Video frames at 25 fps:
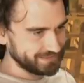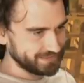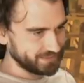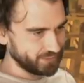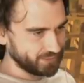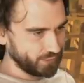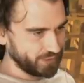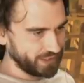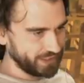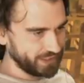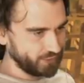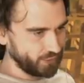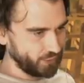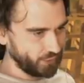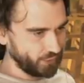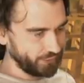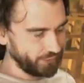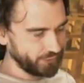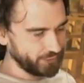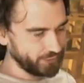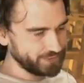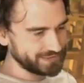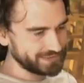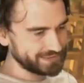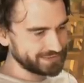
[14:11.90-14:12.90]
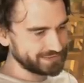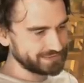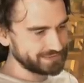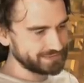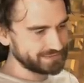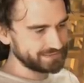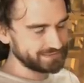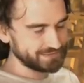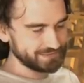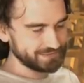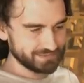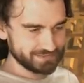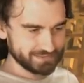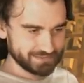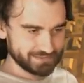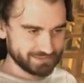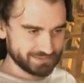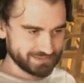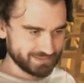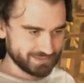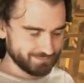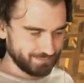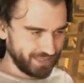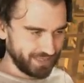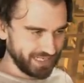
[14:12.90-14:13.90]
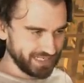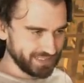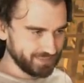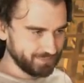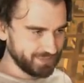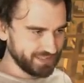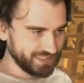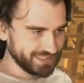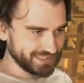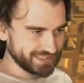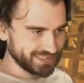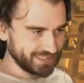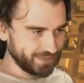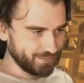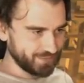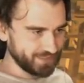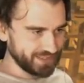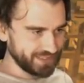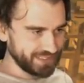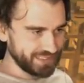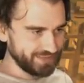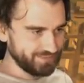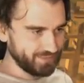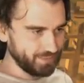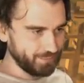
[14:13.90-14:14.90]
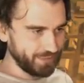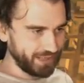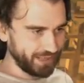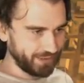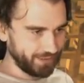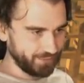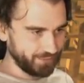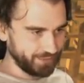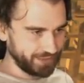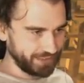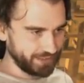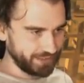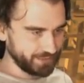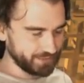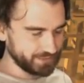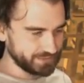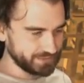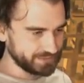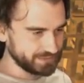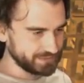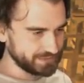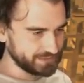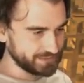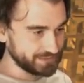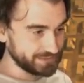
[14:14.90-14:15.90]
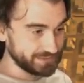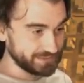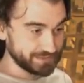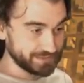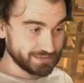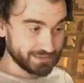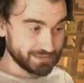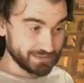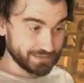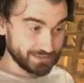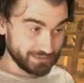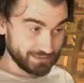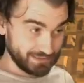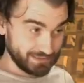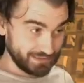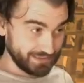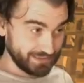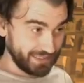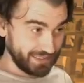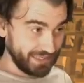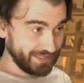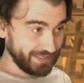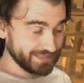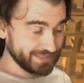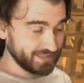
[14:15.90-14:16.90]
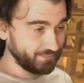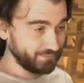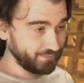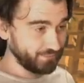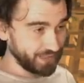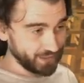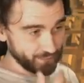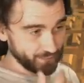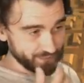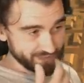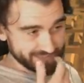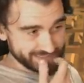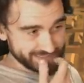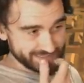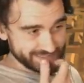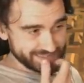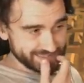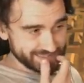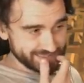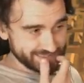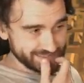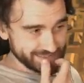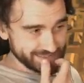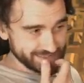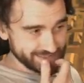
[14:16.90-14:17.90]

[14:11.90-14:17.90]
Strong Incarno. Might be something even better we can do. That is a fair wishes.